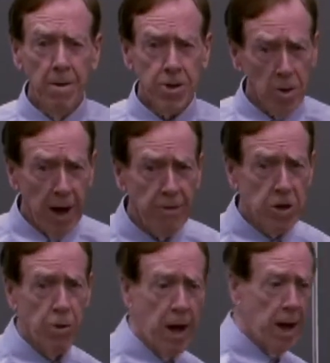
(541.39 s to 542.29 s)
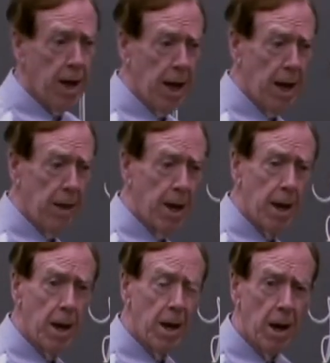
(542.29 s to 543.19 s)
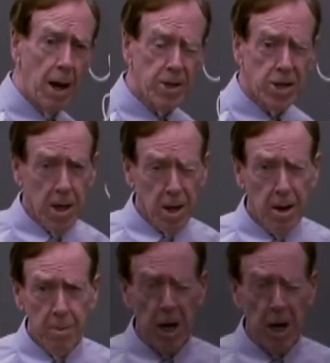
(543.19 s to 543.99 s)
So have a try, and then I'll see you in a